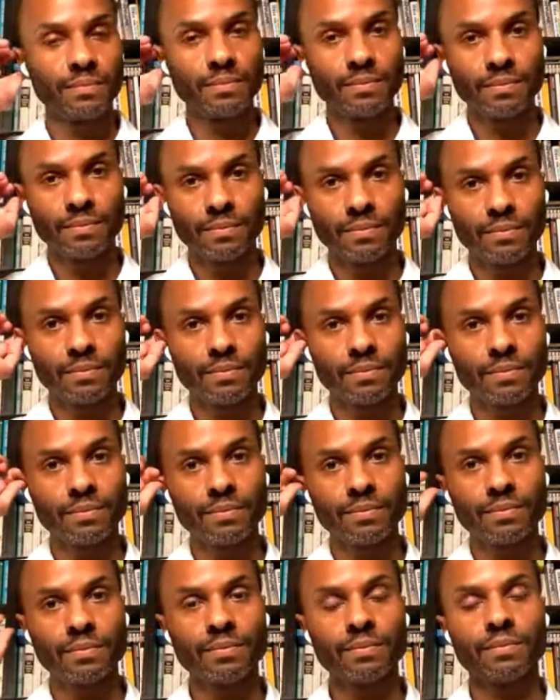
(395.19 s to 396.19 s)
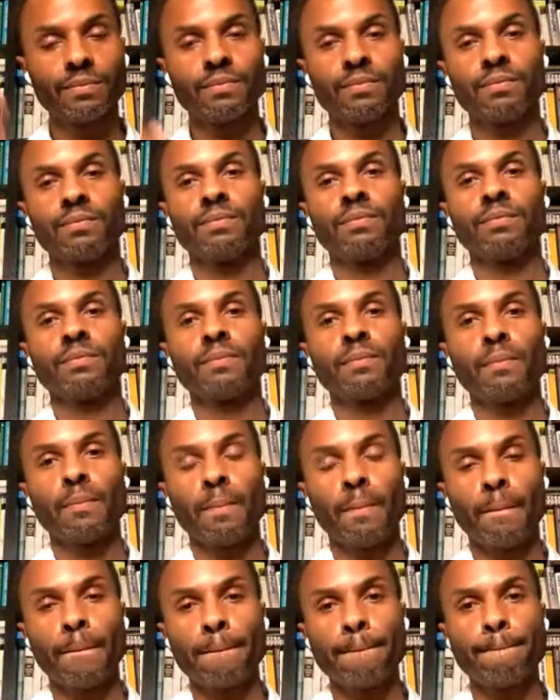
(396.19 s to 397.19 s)

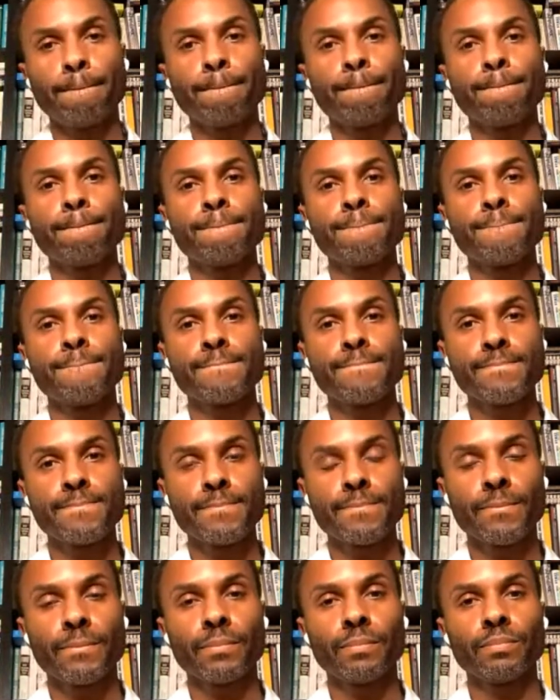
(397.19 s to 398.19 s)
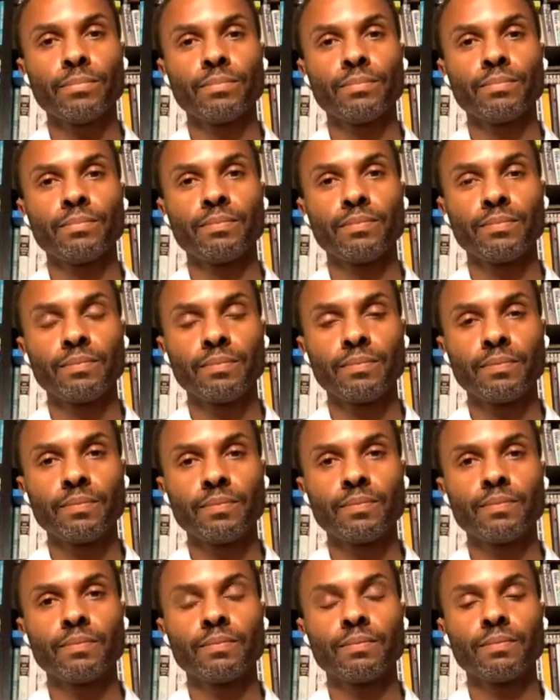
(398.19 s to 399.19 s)

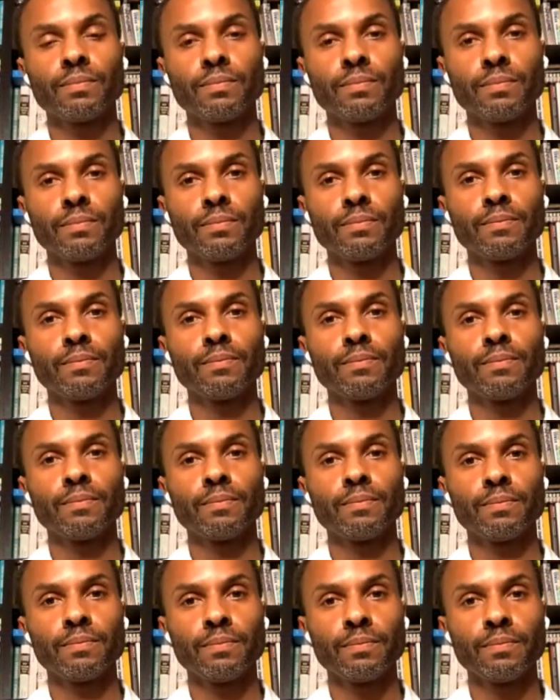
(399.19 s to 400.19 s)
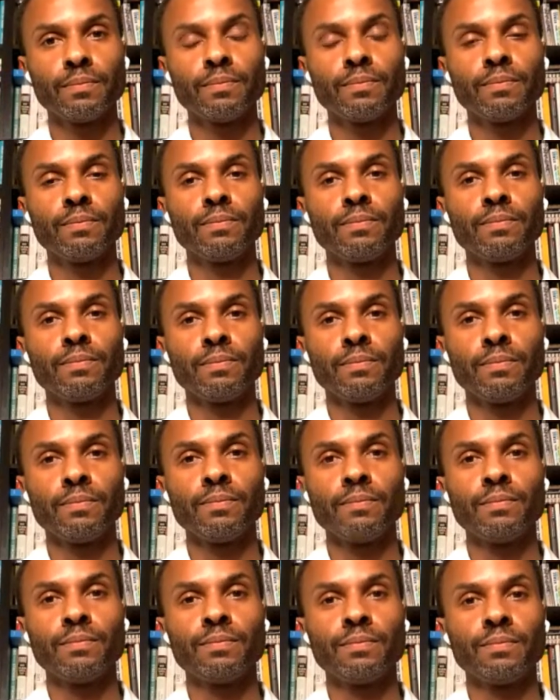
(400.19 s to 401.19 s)

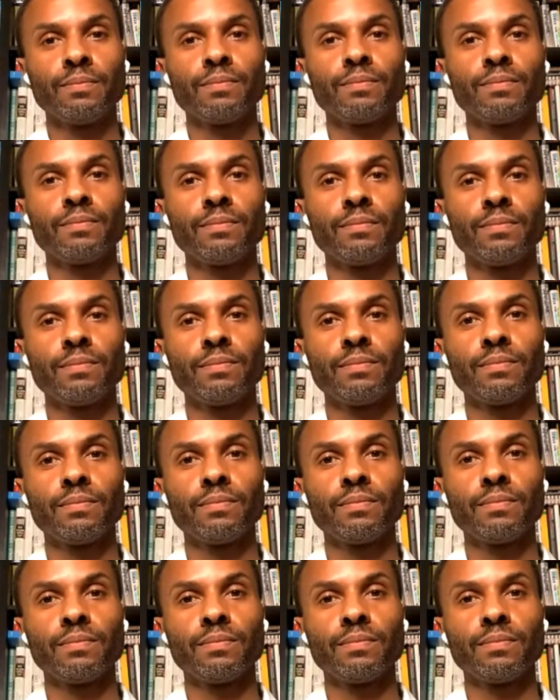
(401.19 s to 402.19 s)
The person shown says nothing.